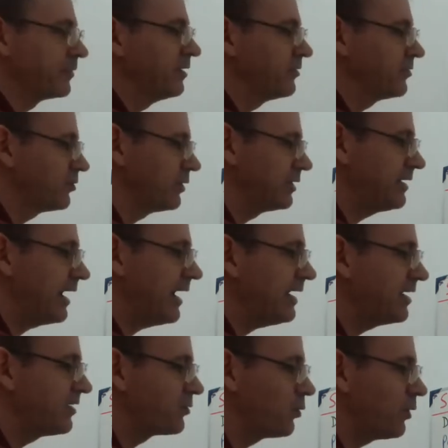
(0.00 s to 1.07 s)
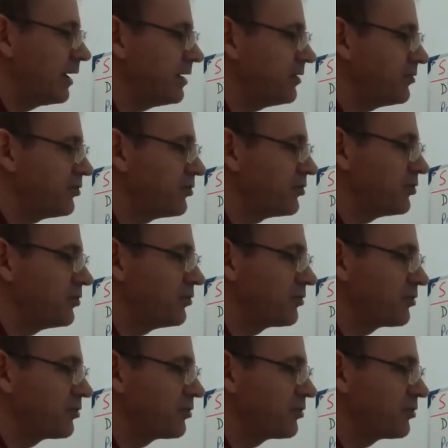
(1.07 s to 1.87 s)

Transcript: So a die has 1, 2,